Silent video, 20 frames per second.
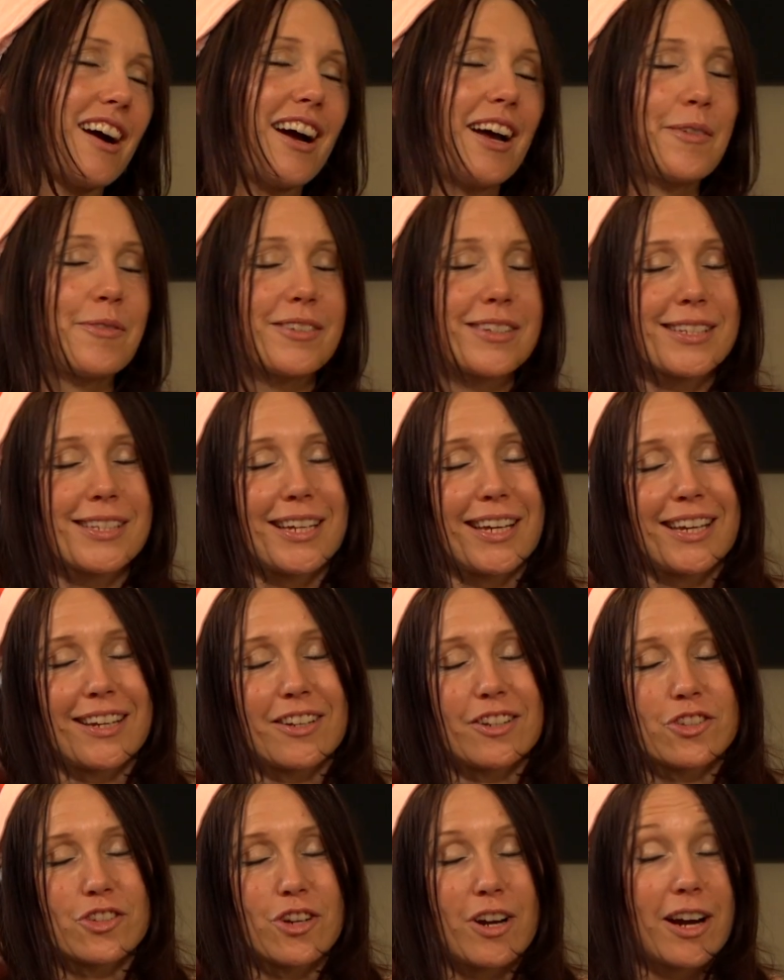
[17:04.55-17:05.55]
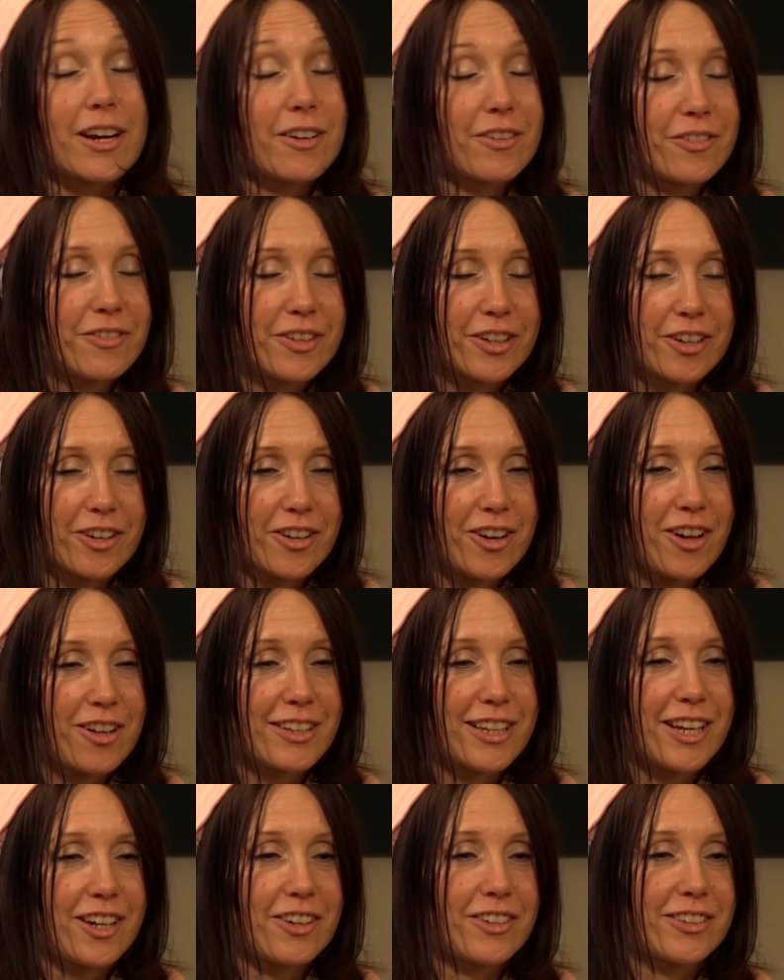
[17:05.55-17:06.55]
I'm just like trying to figure it all
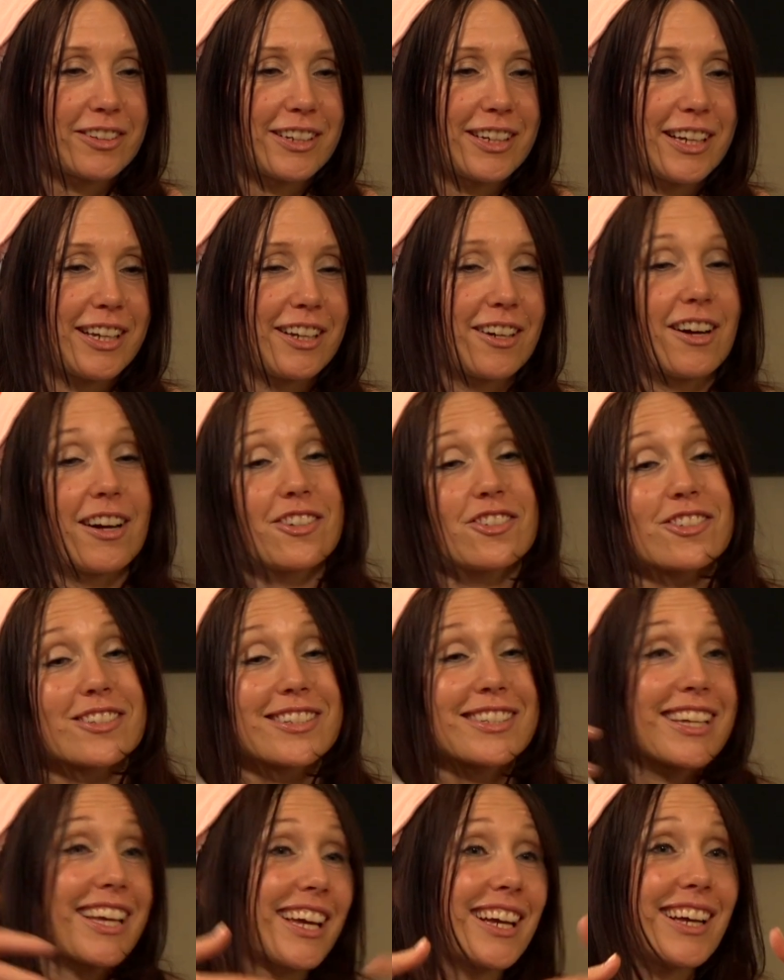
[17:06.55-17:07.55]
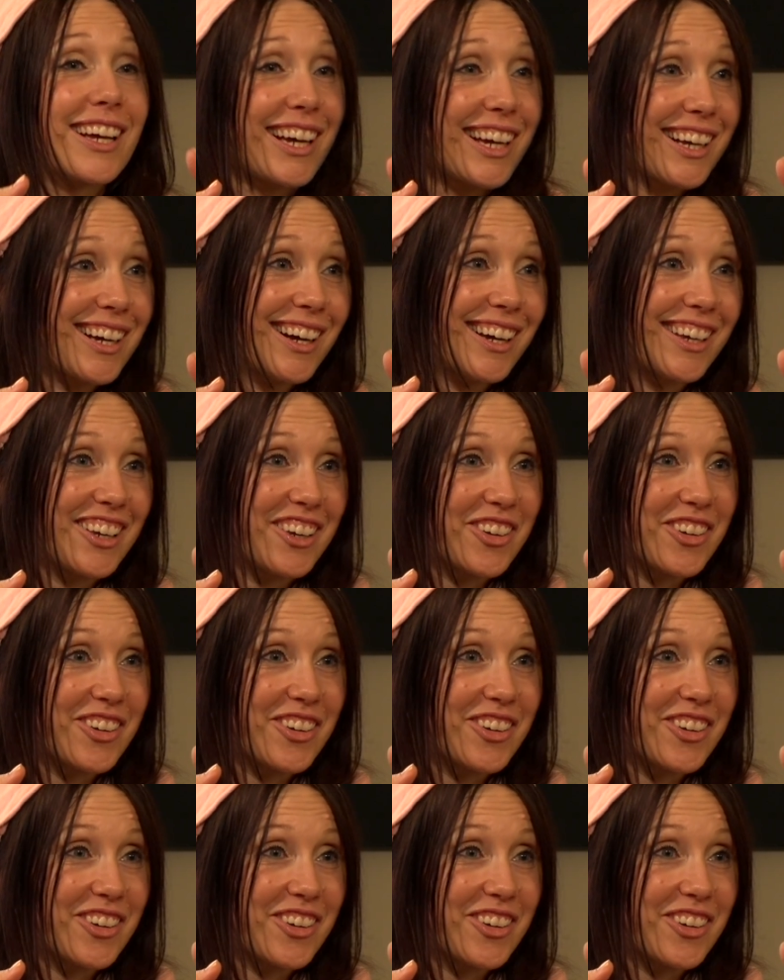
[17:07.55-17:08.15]
out. And God's just like, I got you.